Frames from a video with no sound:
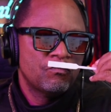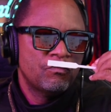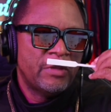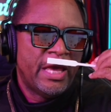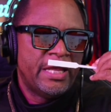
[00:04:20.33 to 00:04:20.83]

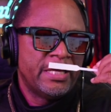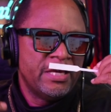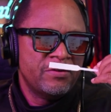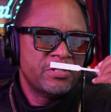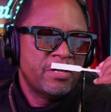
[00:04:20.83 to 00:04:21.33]
And it
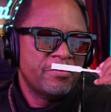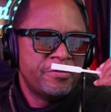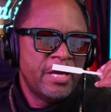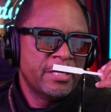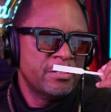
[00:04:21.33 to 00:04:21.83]
gives it a
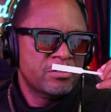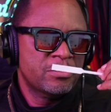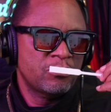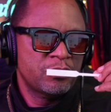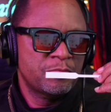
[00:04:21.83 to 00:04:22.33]
thickness,
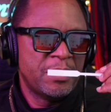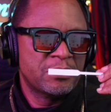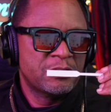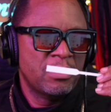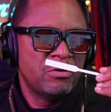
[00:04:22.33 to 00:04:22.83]
so to speak,
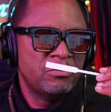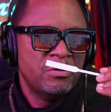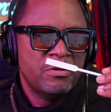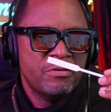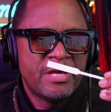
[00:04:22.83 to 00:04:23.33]
so
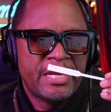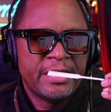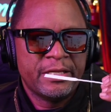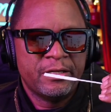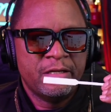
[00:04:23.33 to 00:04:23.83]
that it
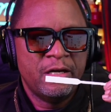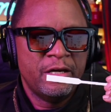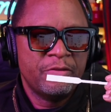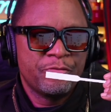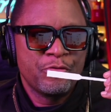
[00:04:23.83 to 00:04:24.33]
can
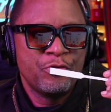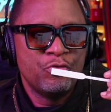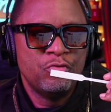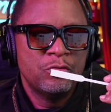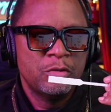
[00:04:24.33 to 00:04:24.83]
cut
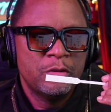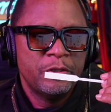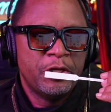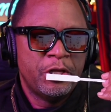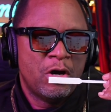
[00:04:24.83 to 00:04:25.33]
through,
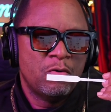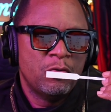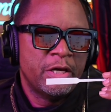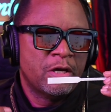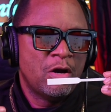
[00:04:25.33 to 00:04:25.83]

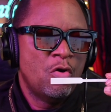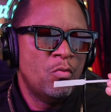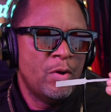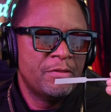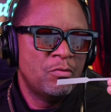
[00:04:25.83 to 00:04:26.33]
in cold
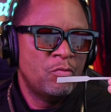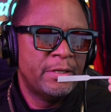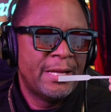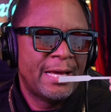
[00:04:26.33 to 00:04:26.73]
weather or whatnot.